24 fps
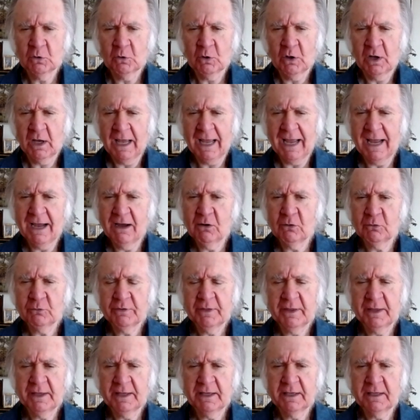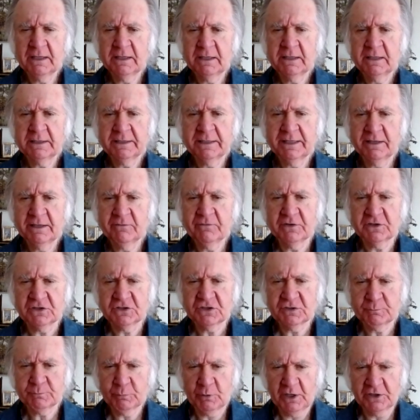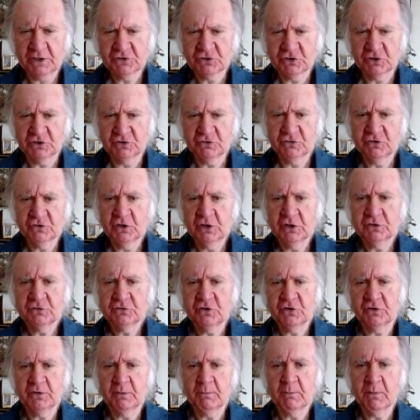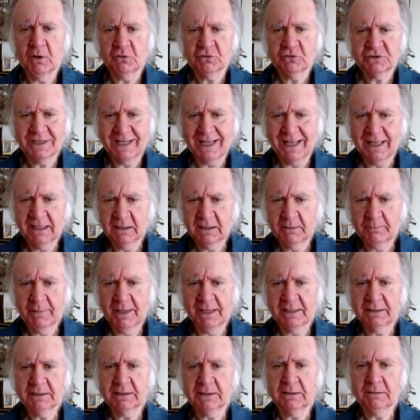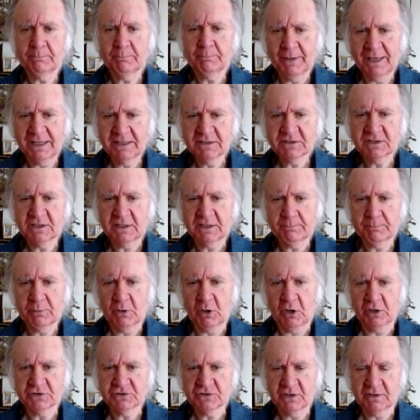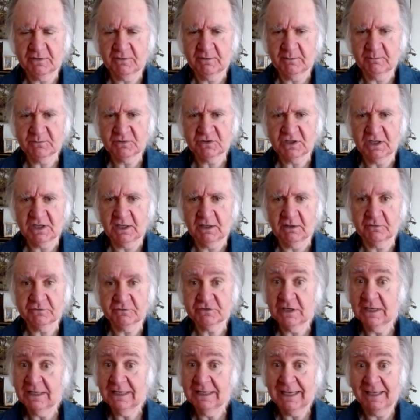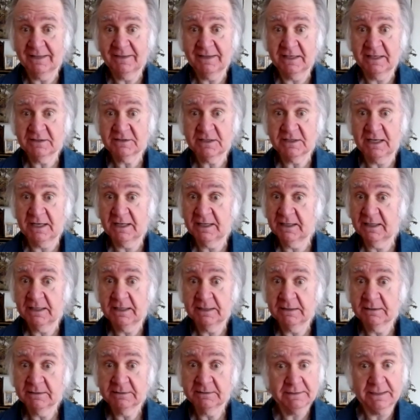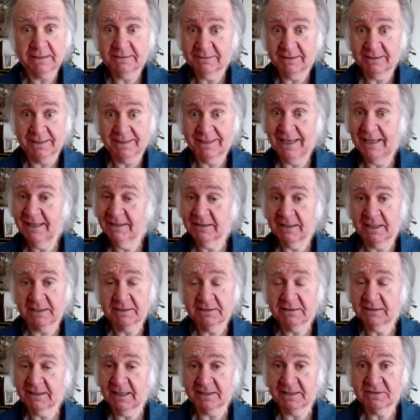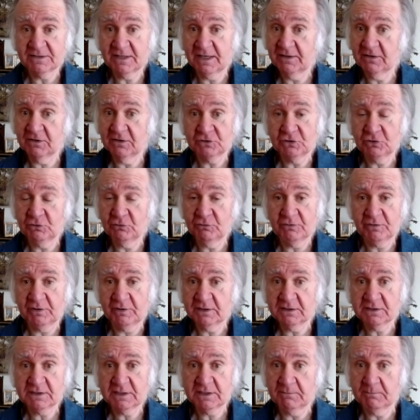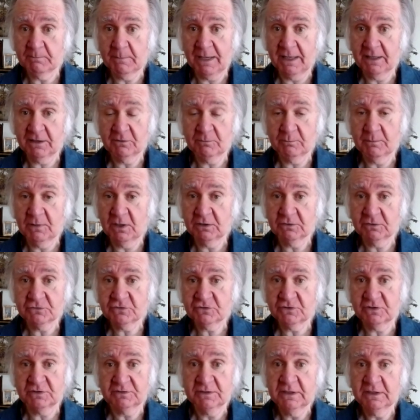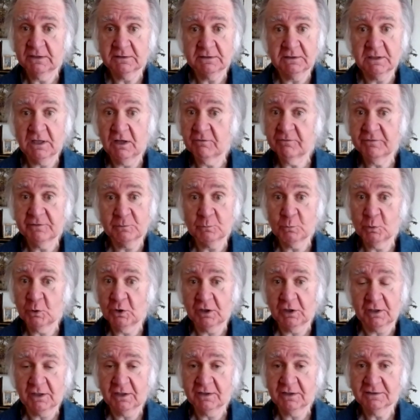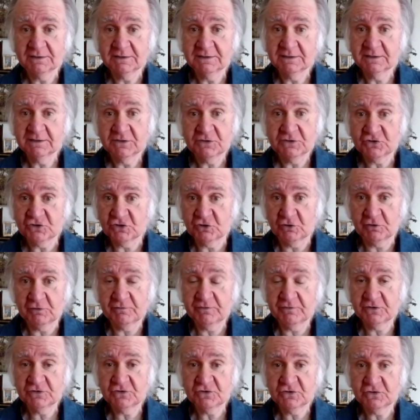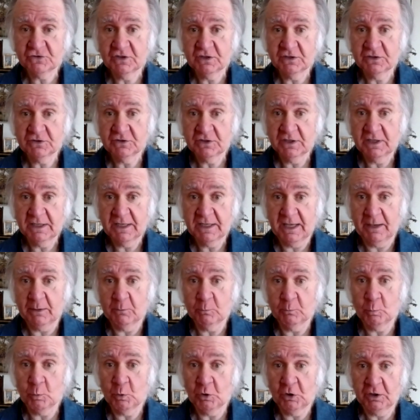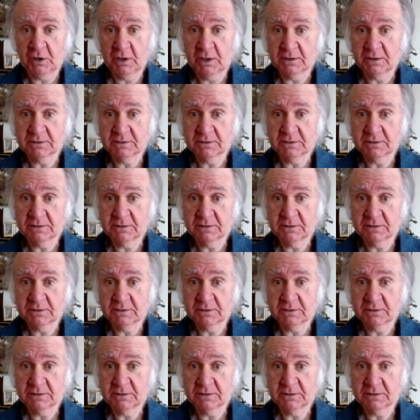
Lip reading: how they give expression to the most elemental, basic parts of themselves. And they say, they say the two things that matter most: love and work, service and work